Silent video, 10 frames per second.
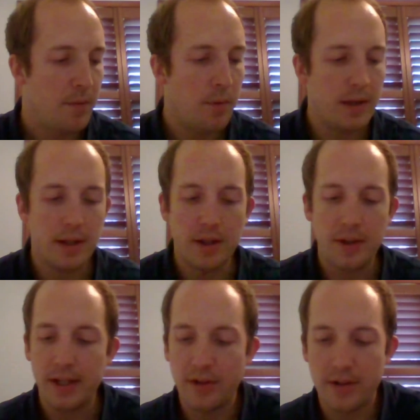One of the
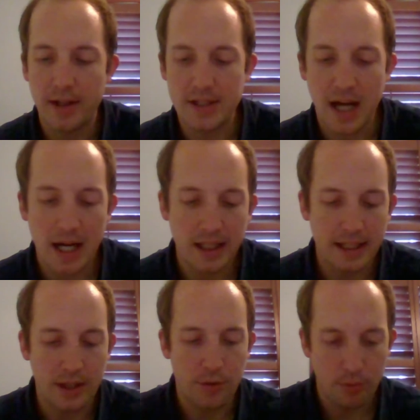things that's
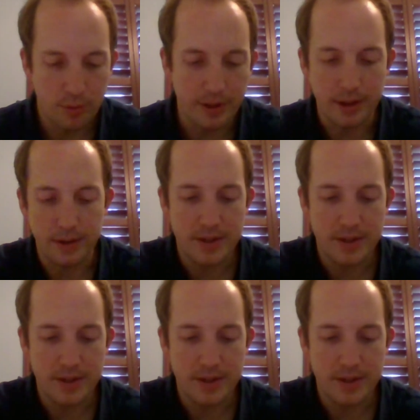highlighted through here